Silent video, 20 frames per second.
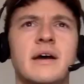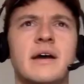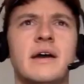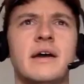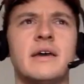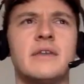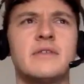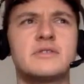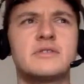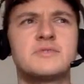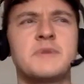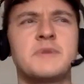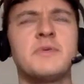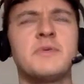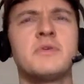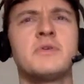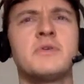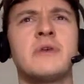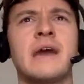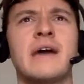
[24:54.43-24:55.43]
and there's people
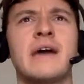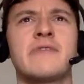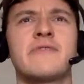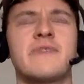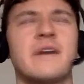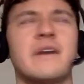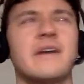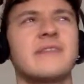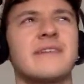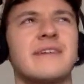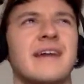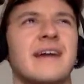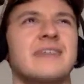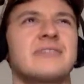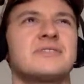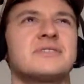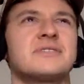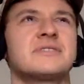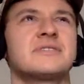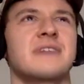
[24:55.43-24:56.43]
who have like I
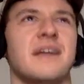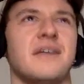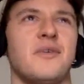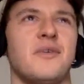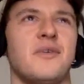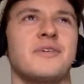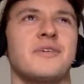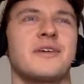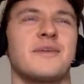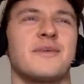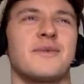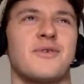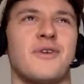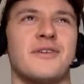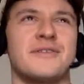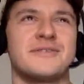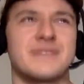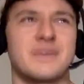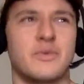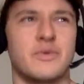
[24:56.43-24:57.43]
don't want to come
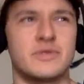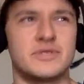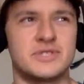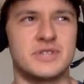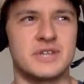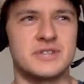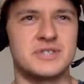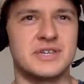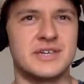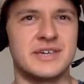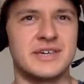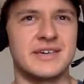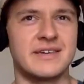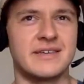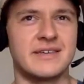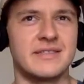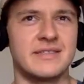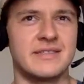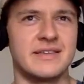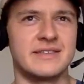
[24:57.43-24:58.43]
across like we're judging
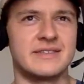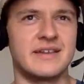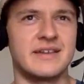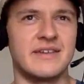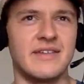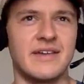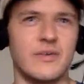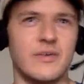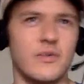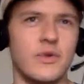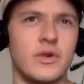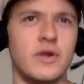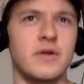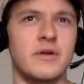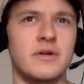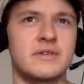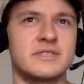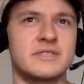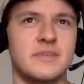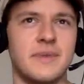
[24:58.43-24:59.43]
the entire like
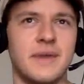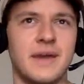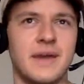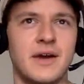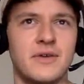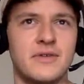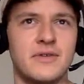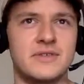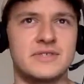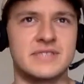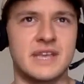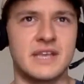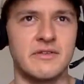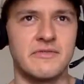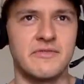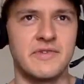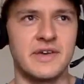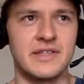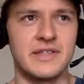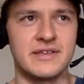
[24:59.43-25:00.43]
we're somehow this
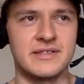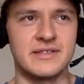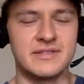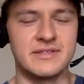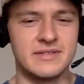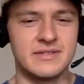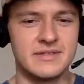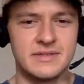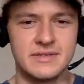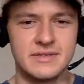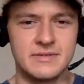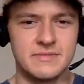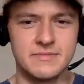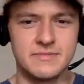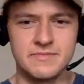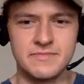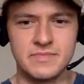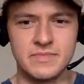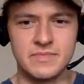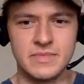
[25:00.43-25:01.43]
elevated
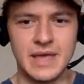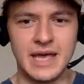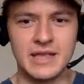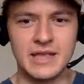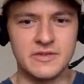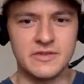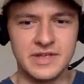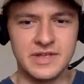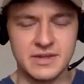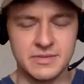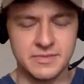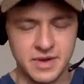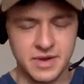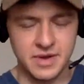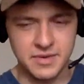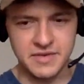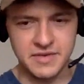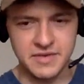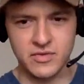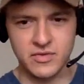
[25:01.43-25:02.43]

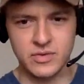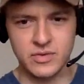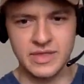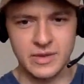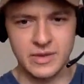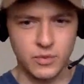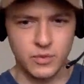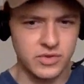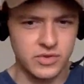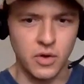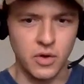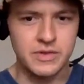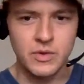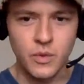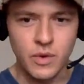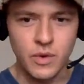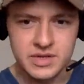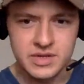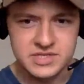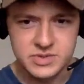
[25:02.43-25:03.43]
above everyone. Like we're the only
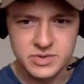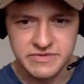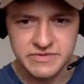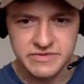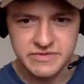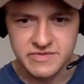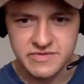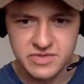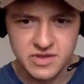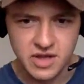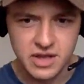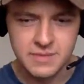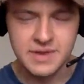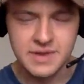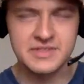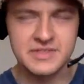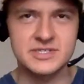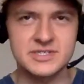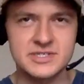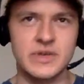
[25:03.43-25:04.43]
ones who have thought about
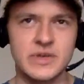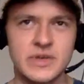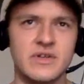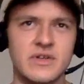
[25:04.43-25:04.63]
this or whatever.